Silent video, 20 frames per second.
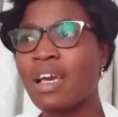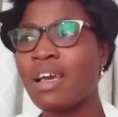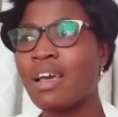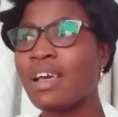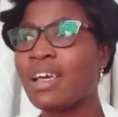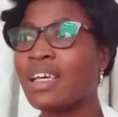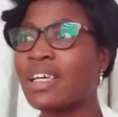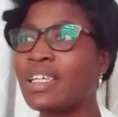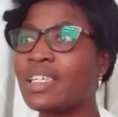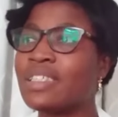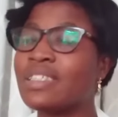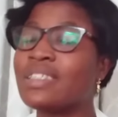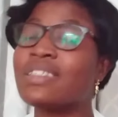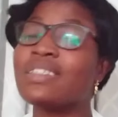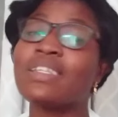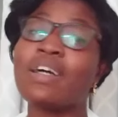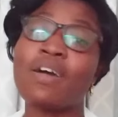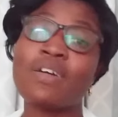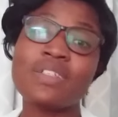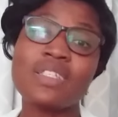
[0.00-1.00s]

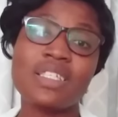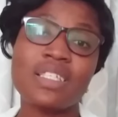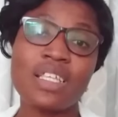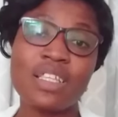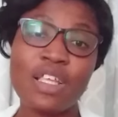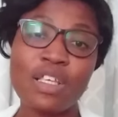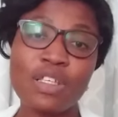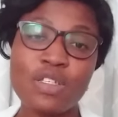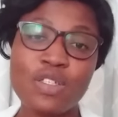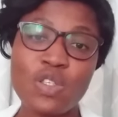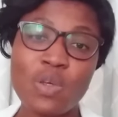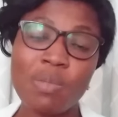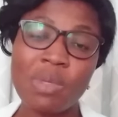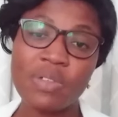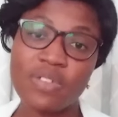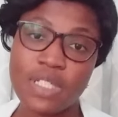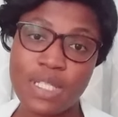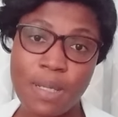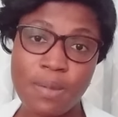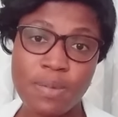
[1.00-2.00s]
And I want to say thank you so much
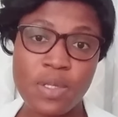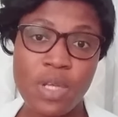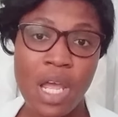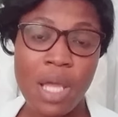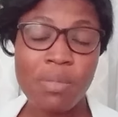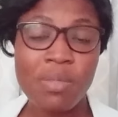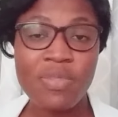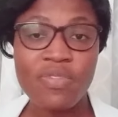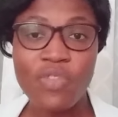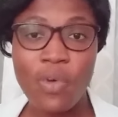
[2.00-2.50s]
for subscribing,